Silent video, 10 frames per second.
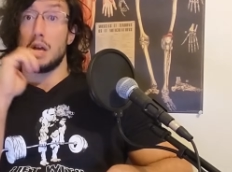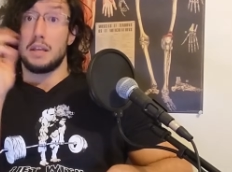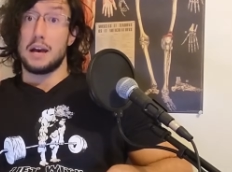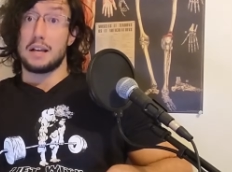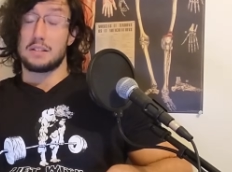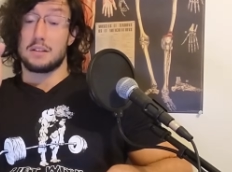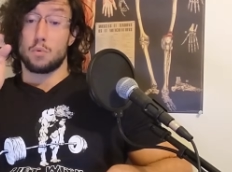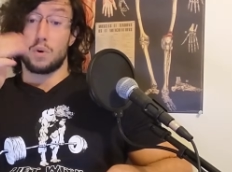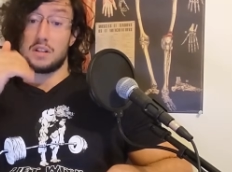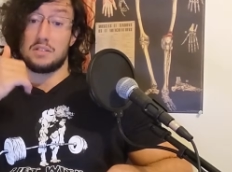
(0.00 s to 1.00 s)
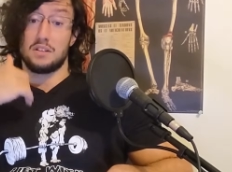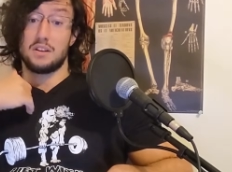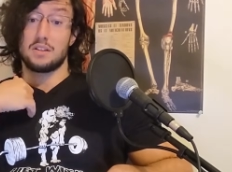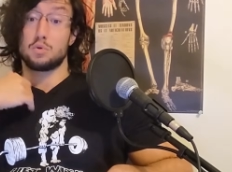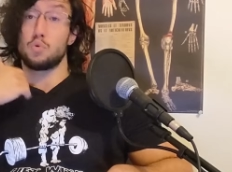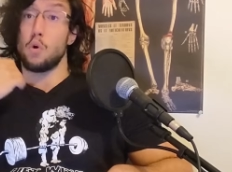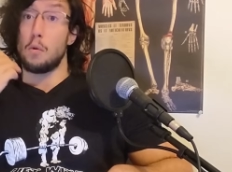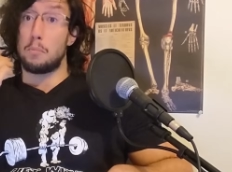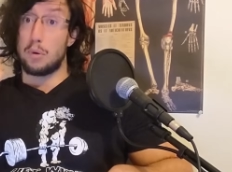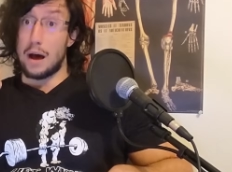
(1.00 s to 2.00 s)
Yes, what is needed is to
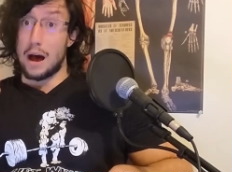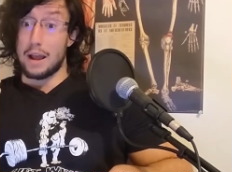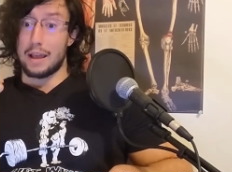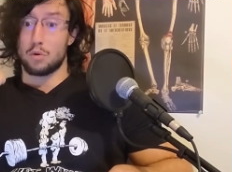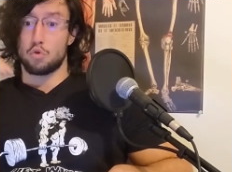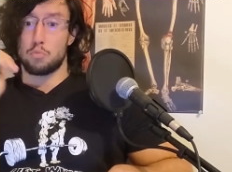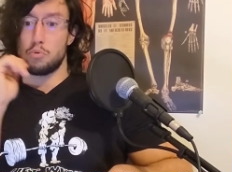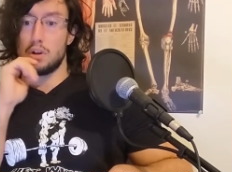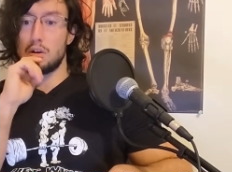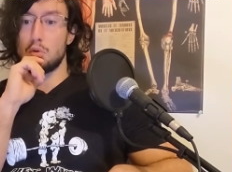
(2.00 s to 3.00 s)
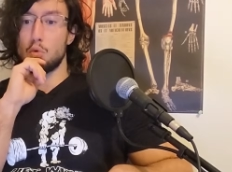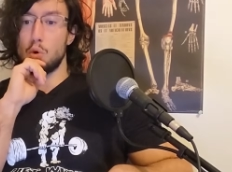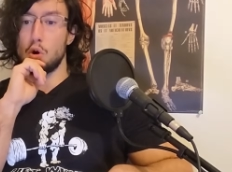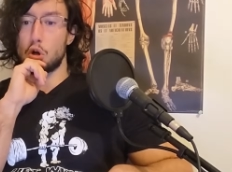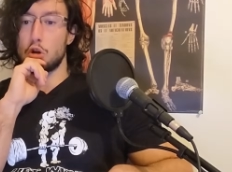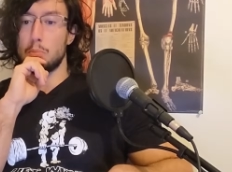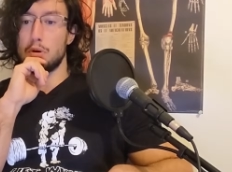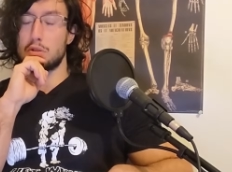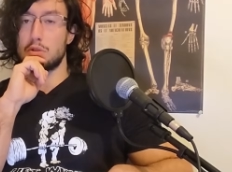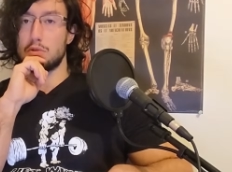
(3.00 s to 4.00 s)
apply and to put in the work,
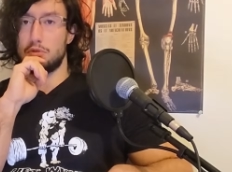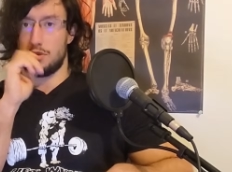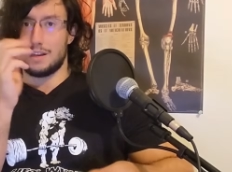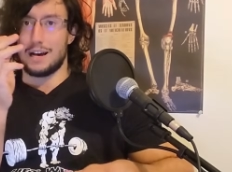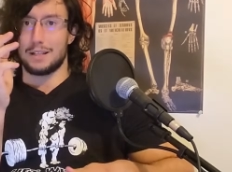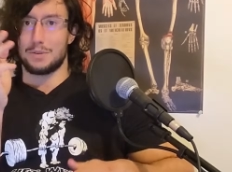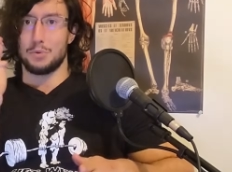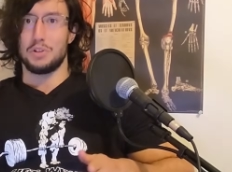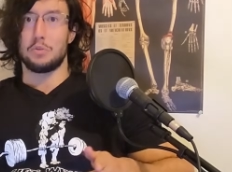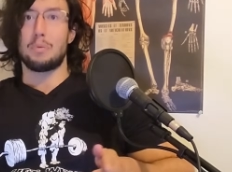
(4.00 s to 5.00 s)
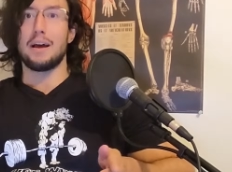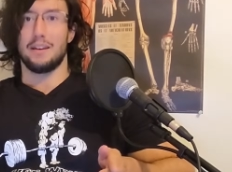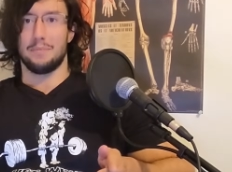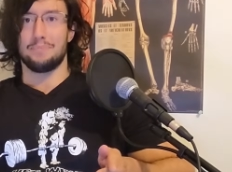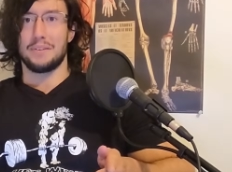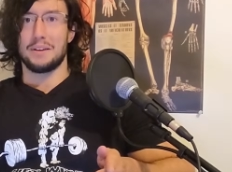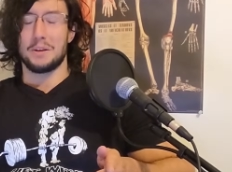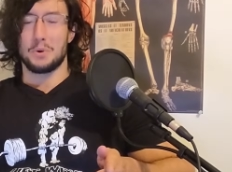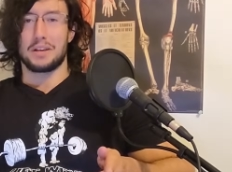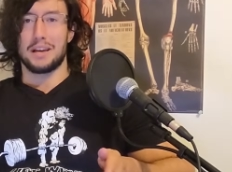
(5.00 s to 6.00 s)
but for that, you need a plan.
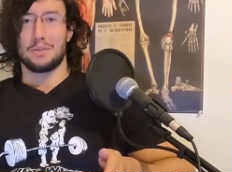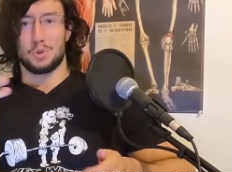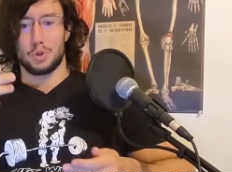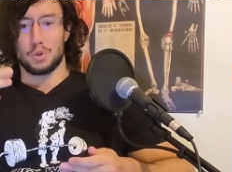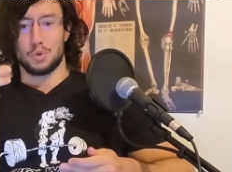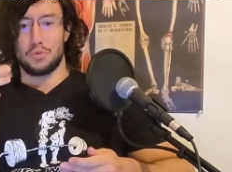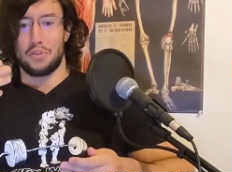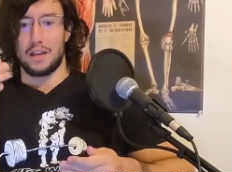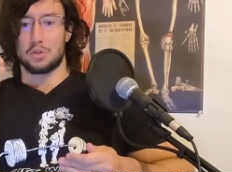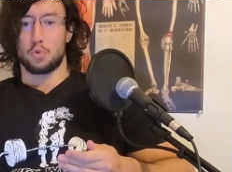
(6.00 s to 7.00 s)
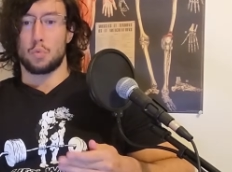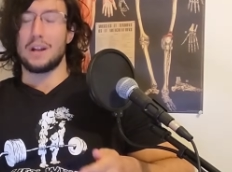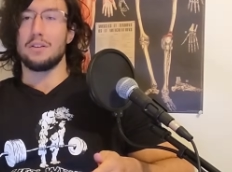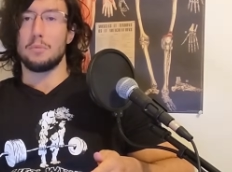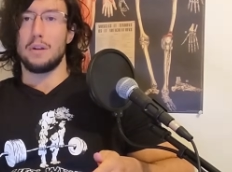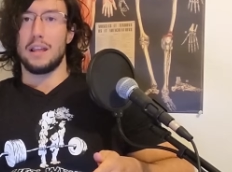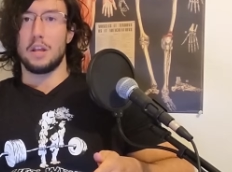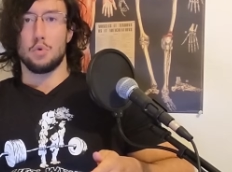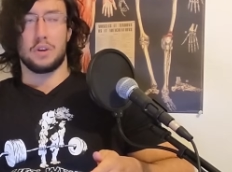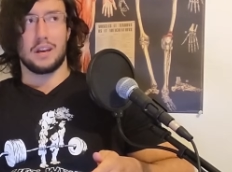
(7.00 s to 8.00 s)
You can't just do things randomly.
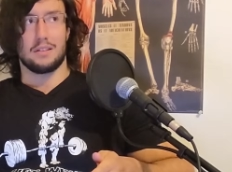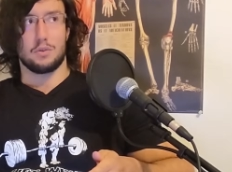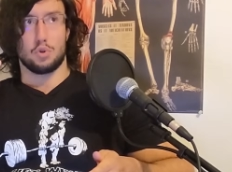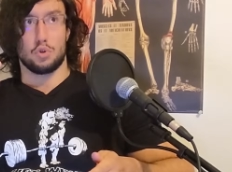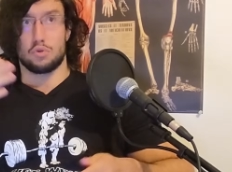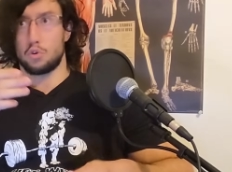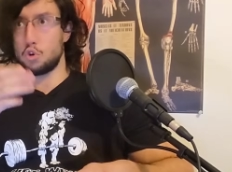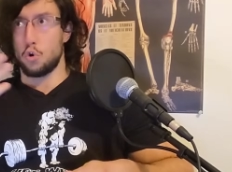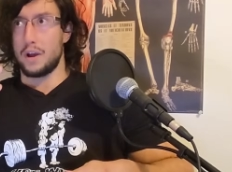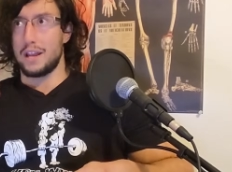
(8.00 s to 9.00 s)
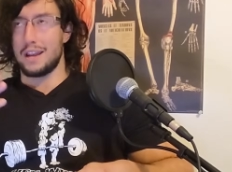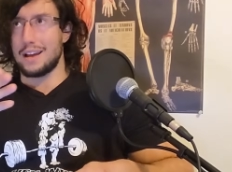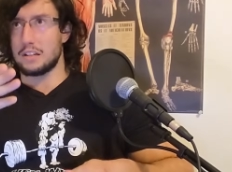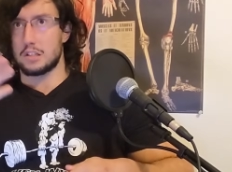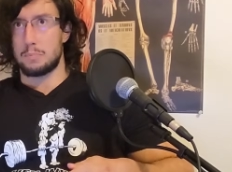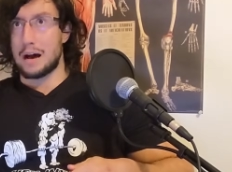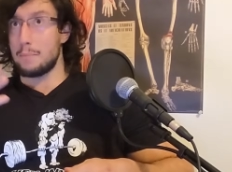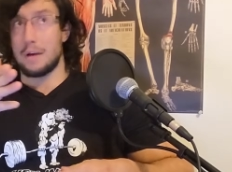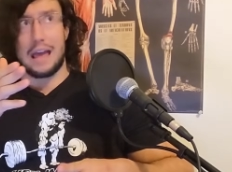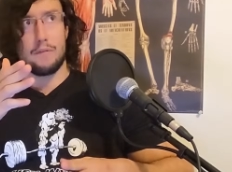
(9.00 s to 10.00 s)
You can't just go in and
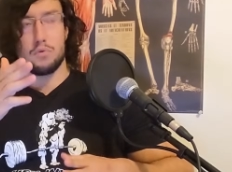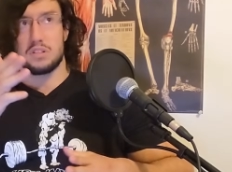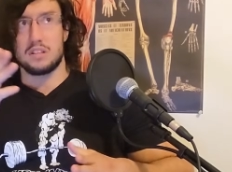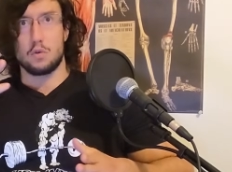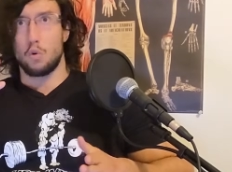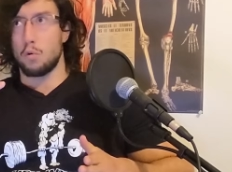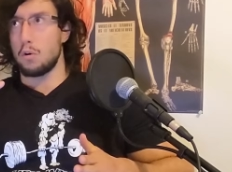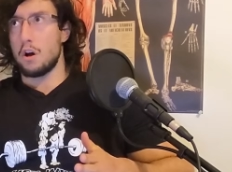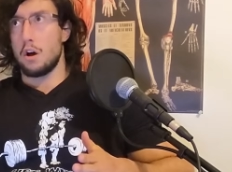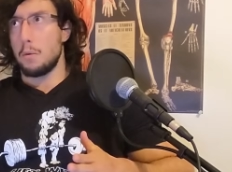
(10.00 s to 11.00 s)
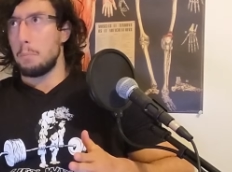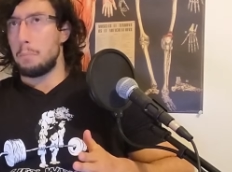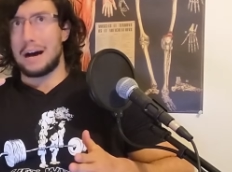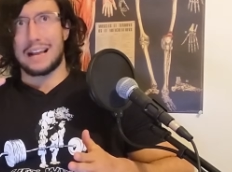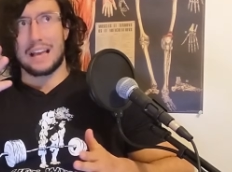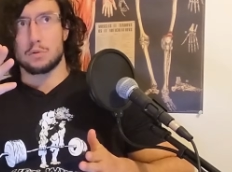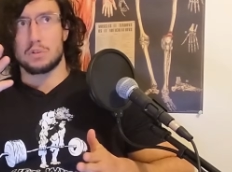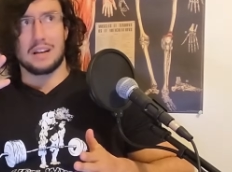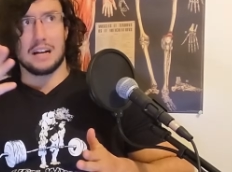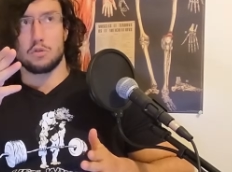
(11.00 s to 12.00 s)
spam every single back
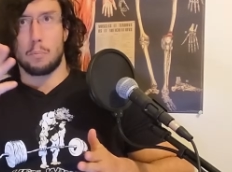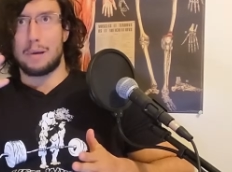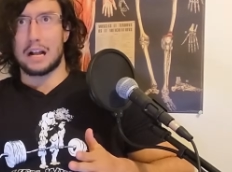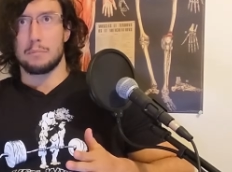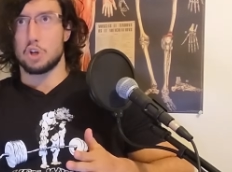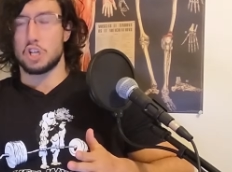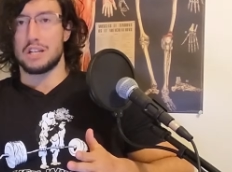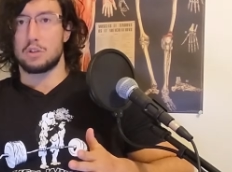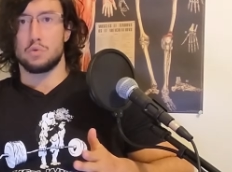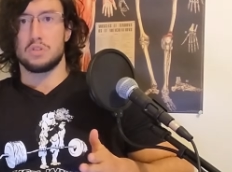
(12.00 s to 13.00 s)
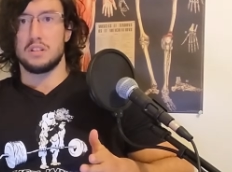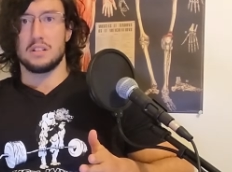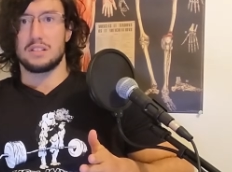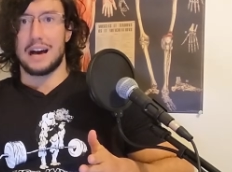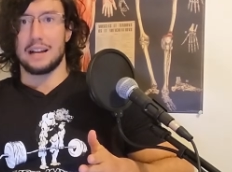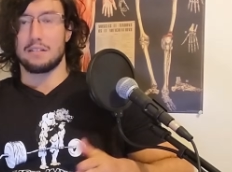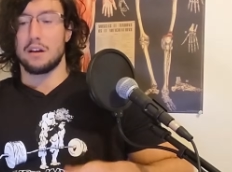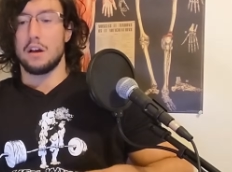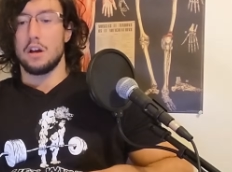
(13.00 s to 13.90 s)
exercise or back machine that you see inside.